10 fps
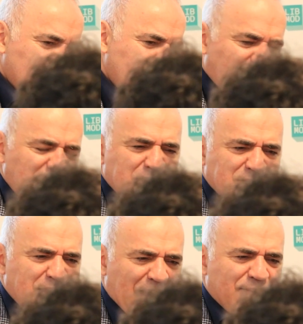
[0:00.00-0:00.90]

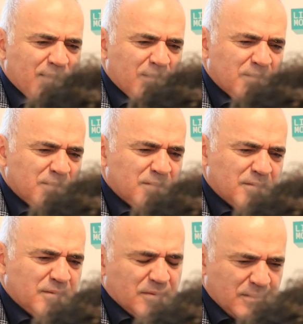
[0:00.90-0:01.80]
Navalny's death?
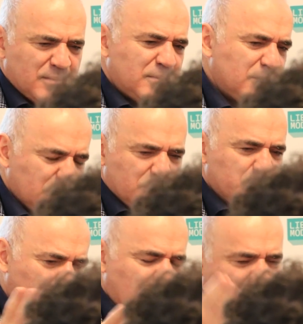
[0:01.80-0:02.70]

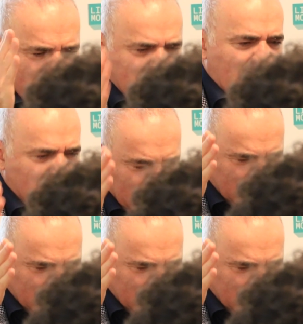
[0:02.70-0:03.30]
Murder but death.